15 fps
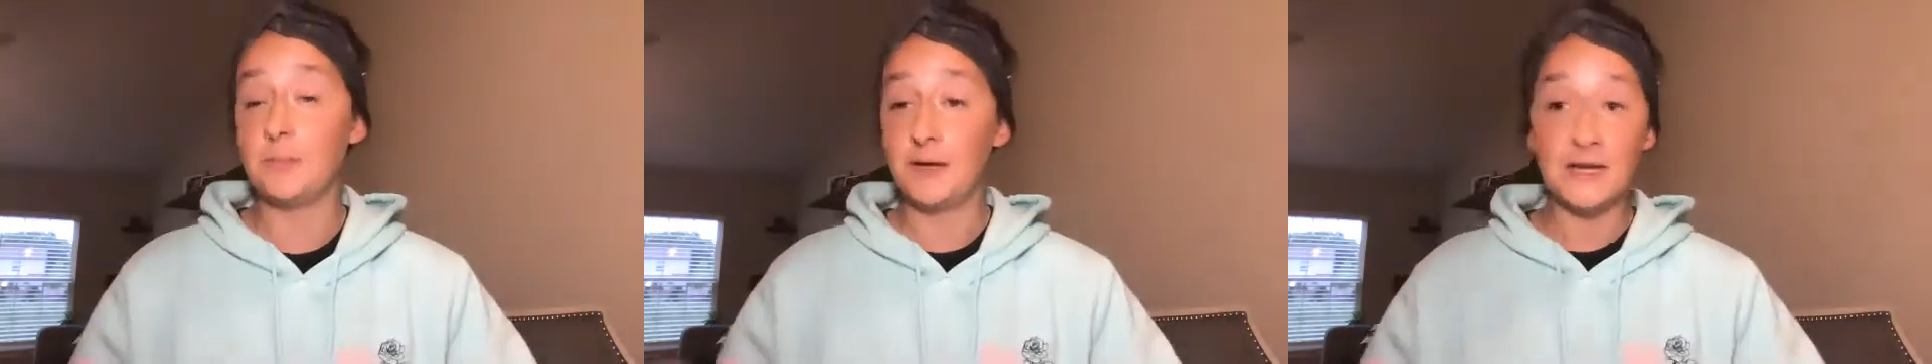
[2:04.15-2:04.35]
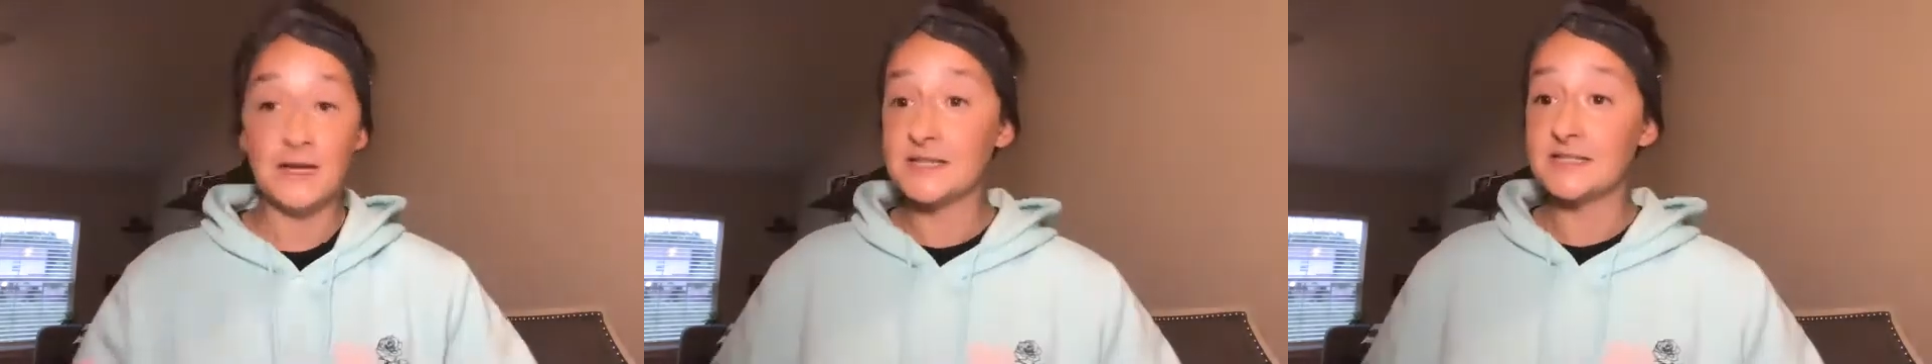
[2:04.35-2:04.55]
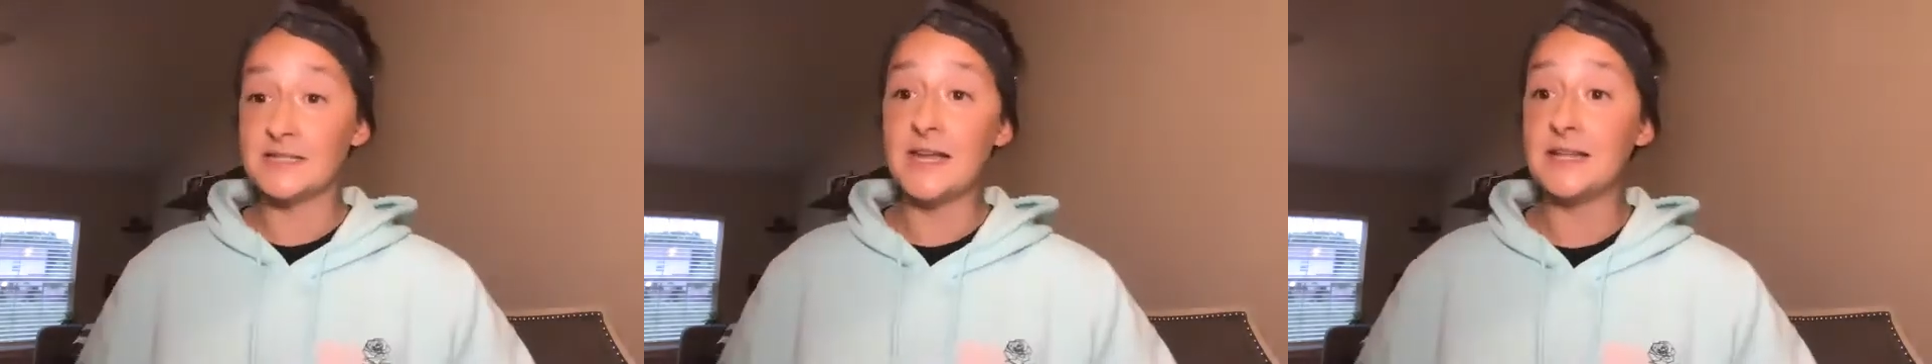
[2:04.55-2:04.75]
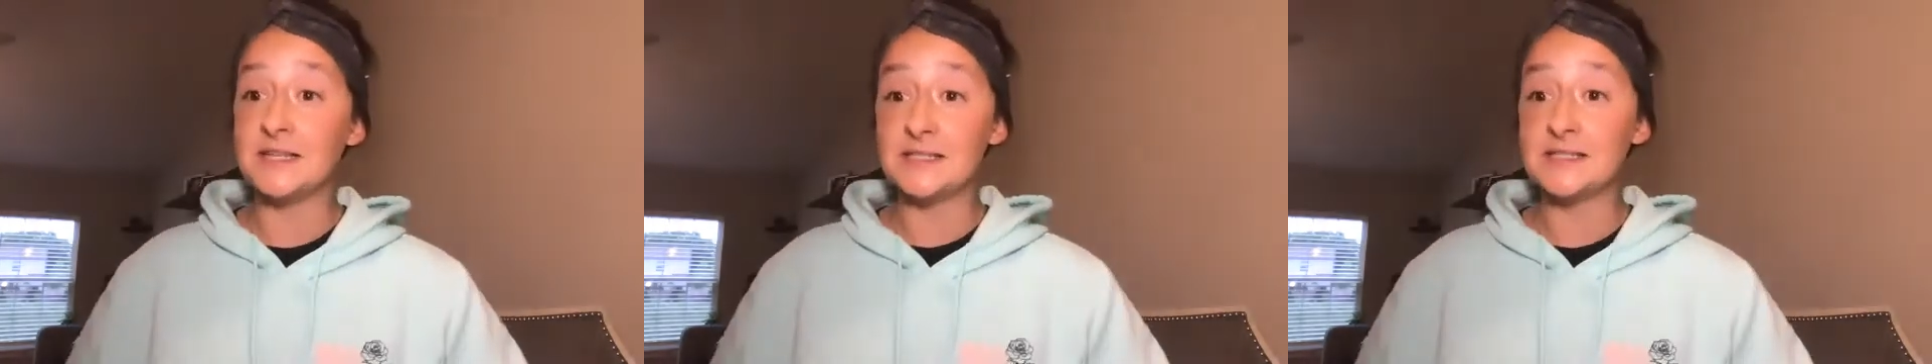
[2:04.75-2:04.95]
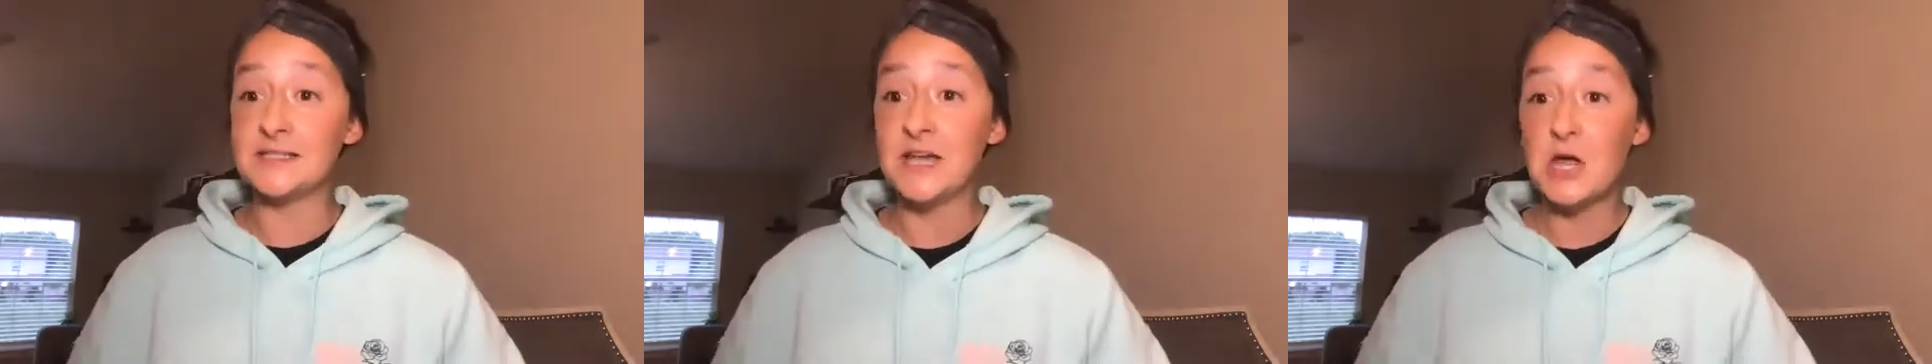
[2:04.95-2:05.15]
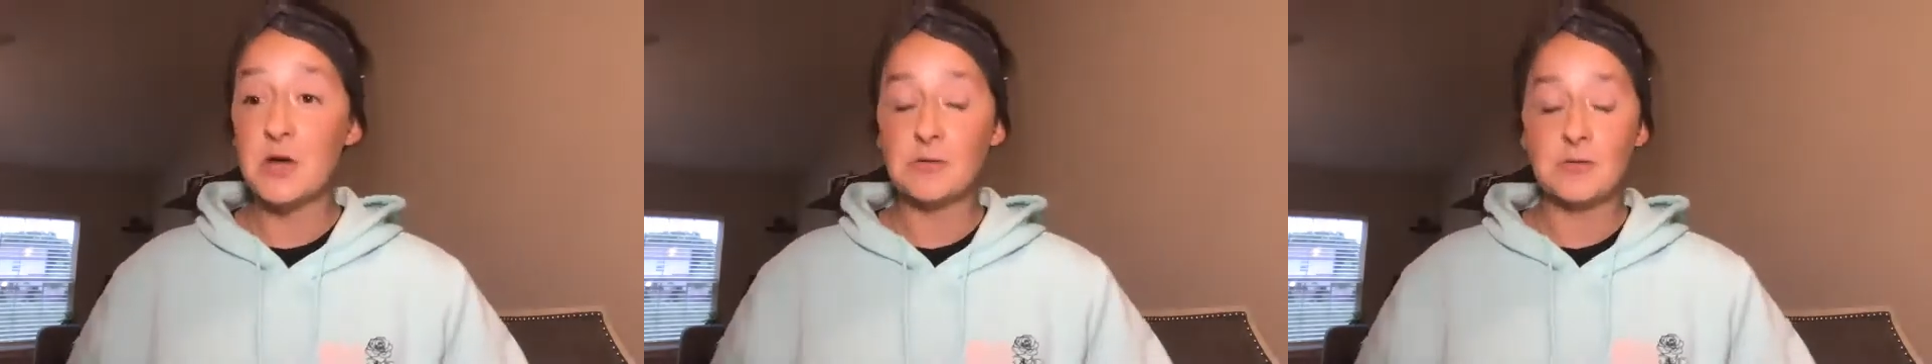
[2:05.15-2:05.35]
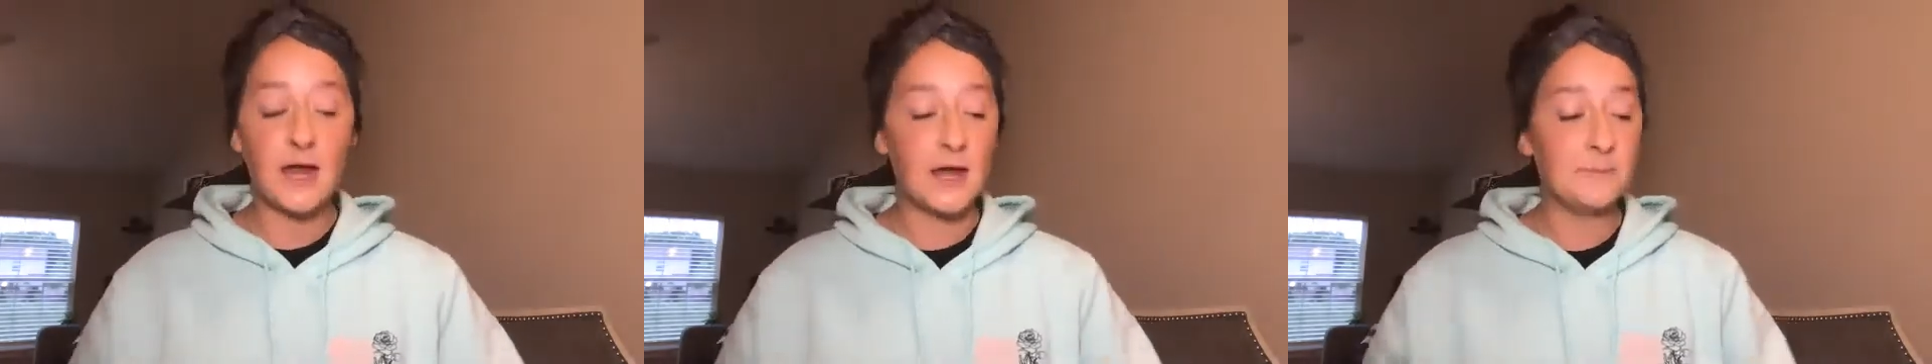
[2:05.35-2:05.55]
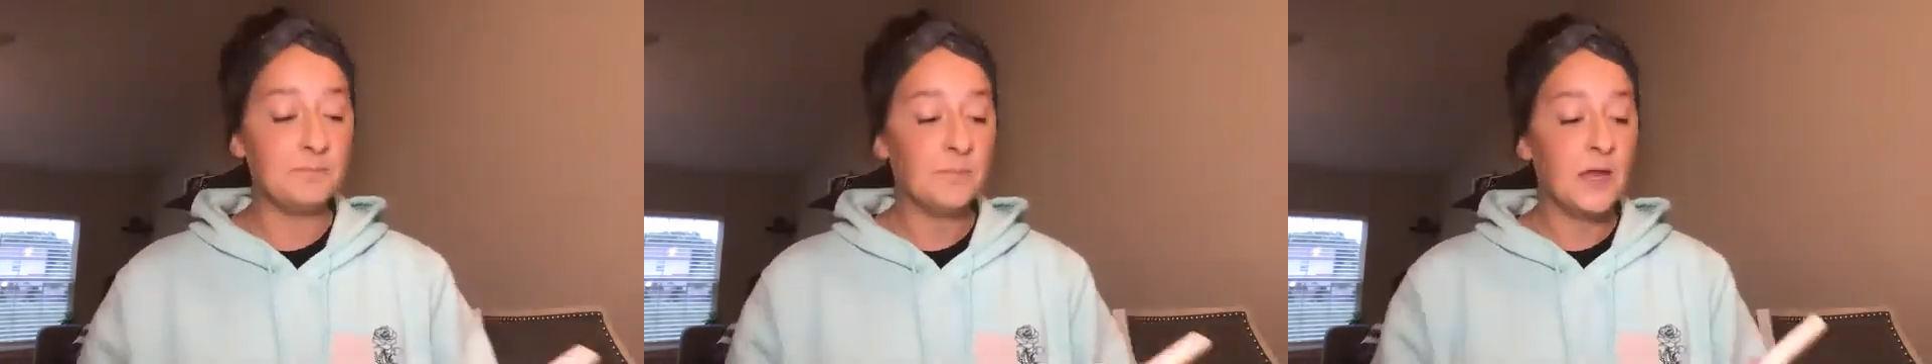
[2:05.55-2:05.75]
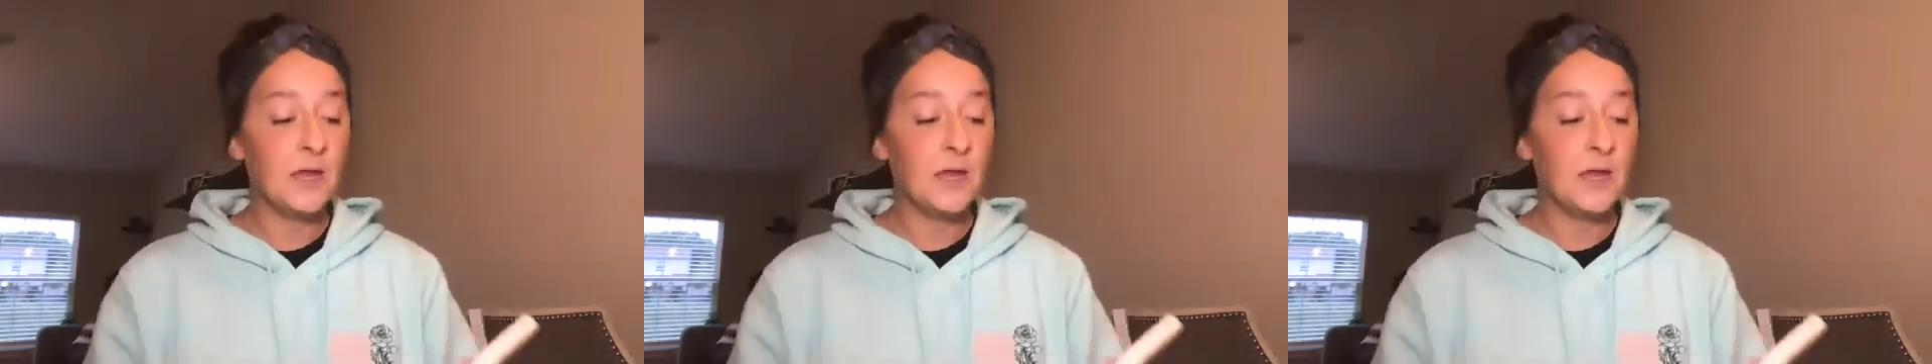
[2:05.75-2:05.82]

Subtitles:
media since. Okay.